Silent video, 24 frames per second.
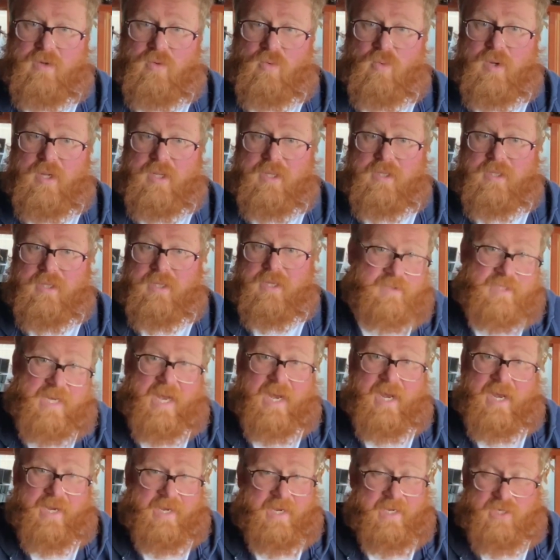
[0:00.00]
will
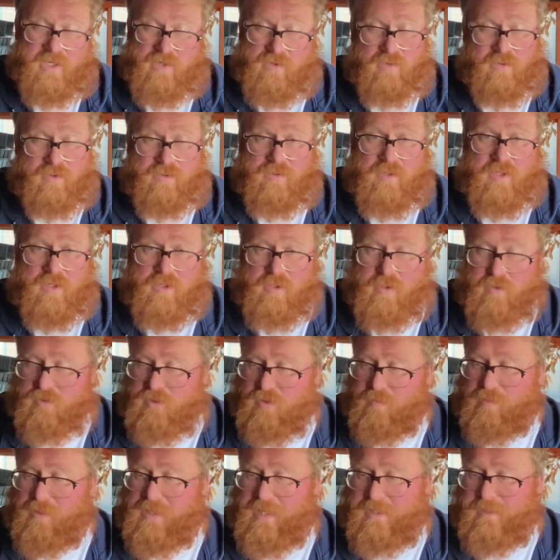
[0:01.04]
die and you'll lose
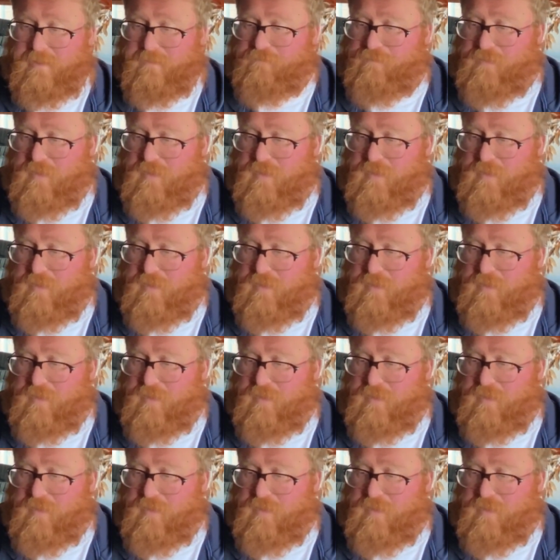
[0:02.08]
your plant.